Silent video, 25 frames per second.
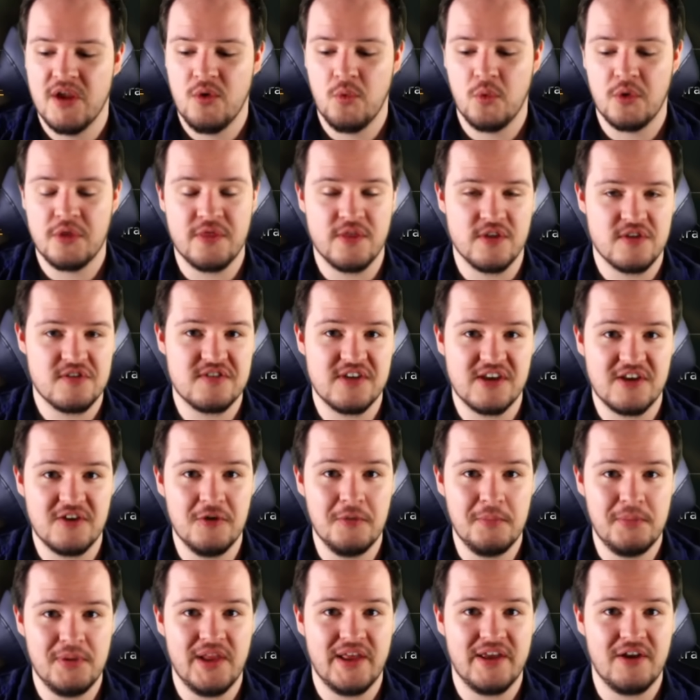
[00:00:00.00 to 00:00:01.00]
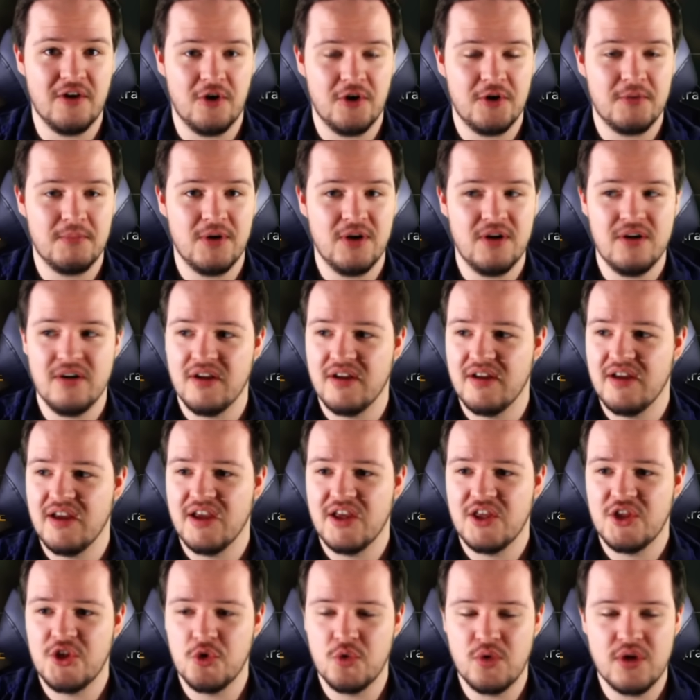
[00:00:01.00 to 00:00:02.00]
With the single plate armor,
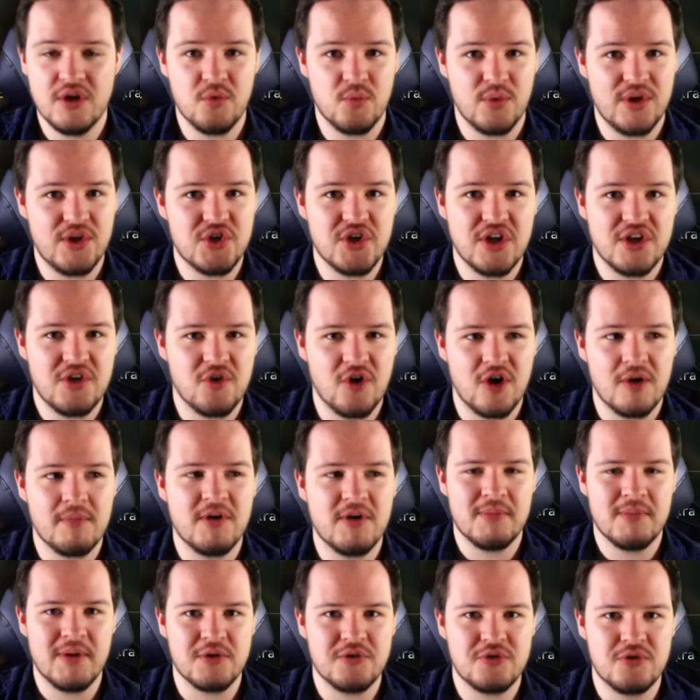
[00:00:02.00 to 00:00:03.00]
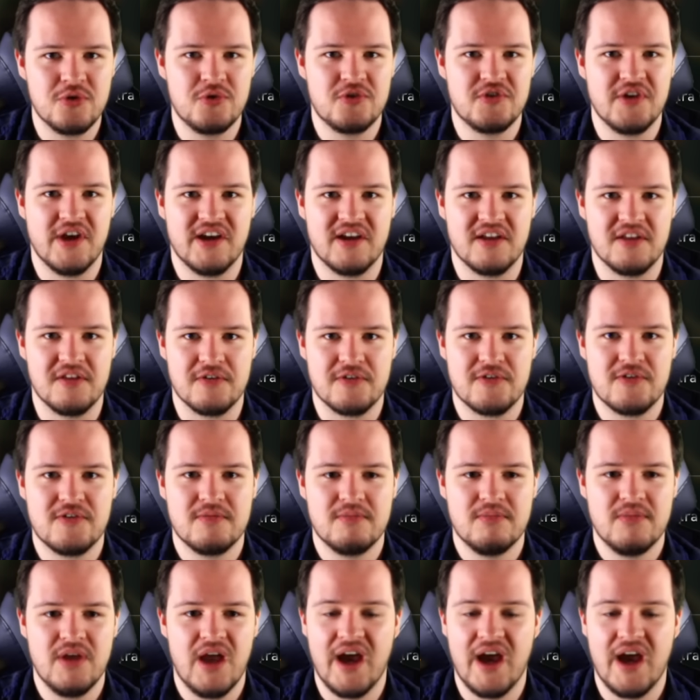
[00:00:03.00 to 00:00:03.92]
you can regen your armor in 2 seconds.